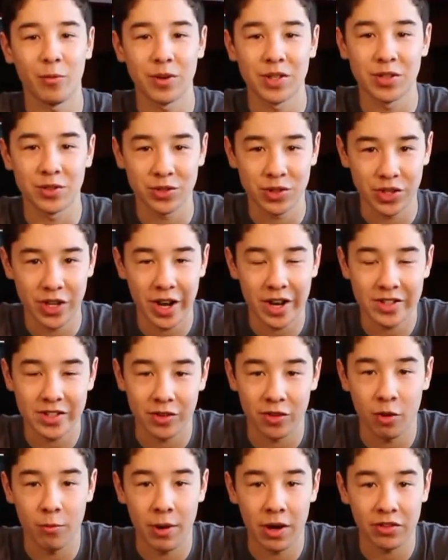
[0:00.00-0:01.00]
we told you guys
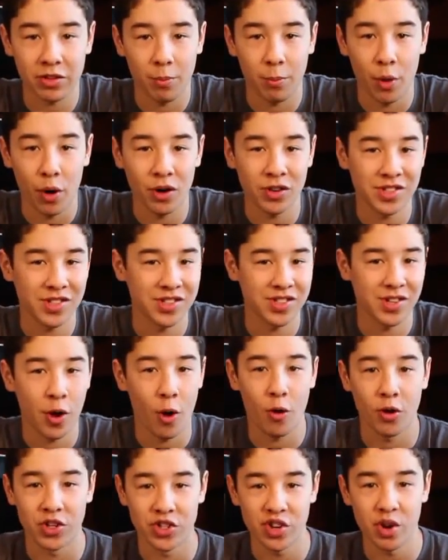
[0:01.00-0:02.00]
all about the parts, let's
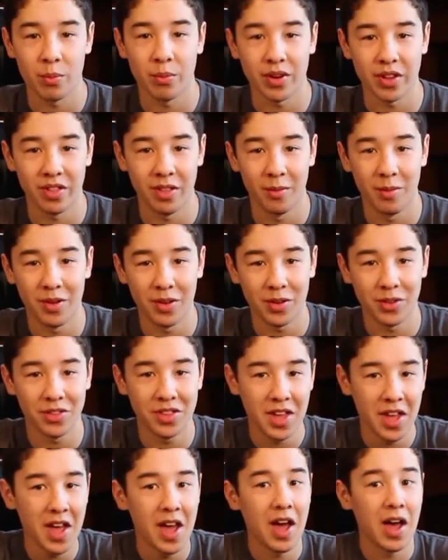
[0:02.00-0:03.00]
go ahead and jump into the
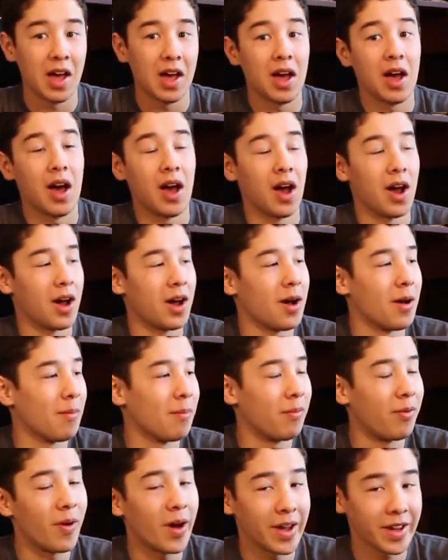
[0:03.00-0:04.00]
build.
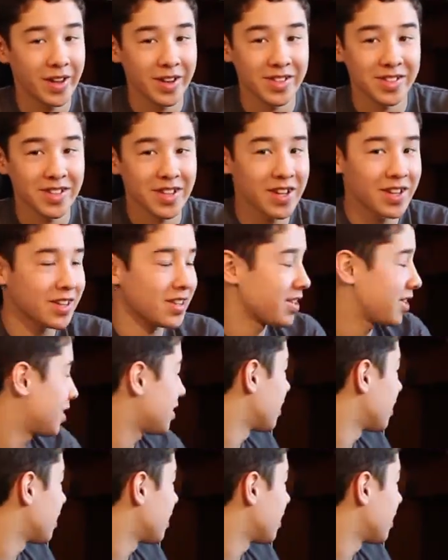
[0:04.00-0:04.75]
Like I said,